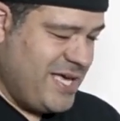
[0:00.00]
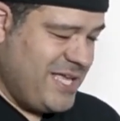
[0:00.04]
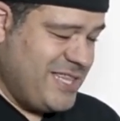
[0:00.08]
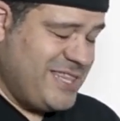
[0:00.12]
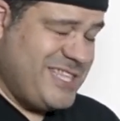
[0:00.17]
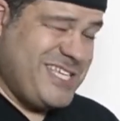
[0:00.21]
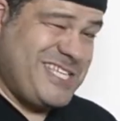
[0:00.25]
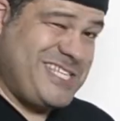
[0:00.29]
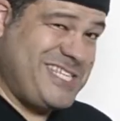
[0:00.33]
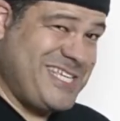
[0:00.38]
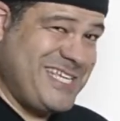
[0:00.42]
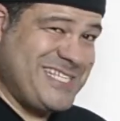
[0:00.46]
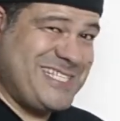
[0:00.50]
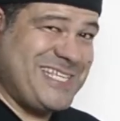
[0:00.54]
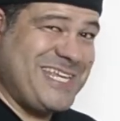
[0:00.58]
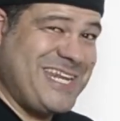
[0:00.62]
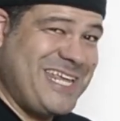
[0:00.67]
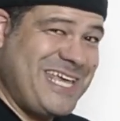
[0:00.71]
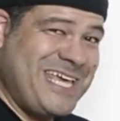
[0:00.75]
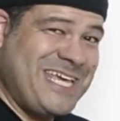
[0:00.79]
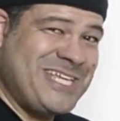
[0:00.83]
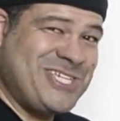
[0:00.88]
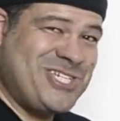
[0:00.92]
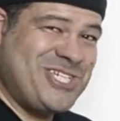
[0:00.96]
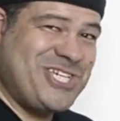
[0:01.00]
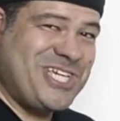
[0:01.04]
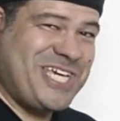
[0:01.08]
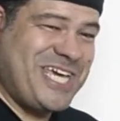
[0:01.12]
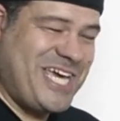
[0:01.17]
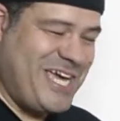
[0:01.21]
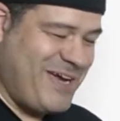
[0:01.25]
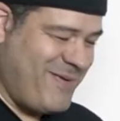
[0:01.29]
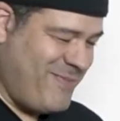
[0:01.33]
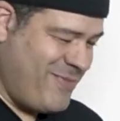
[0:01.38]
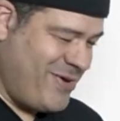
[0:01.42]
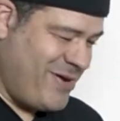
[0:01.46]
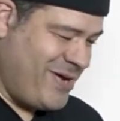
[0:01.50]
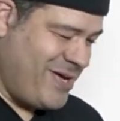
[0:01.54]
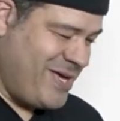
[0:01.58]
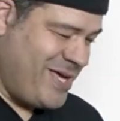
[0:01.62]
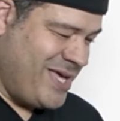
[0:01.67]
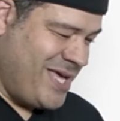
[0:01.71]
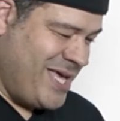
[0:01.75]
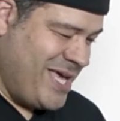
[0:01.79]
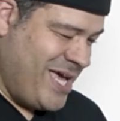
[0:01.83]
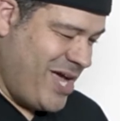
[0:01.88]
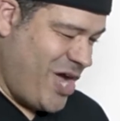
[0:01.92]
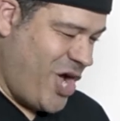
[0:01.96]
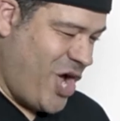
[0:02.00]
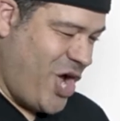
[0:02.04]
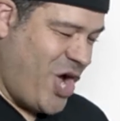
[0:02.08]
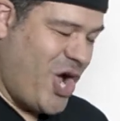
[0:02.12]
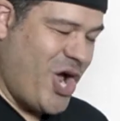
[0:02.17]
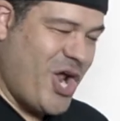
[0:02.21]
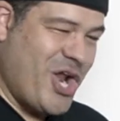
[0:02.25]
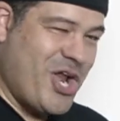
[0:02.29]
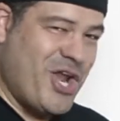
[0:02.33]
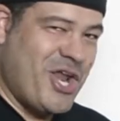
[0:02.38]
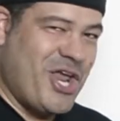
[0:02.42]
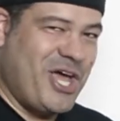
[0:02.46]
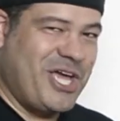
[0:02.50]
this is an ENG camera on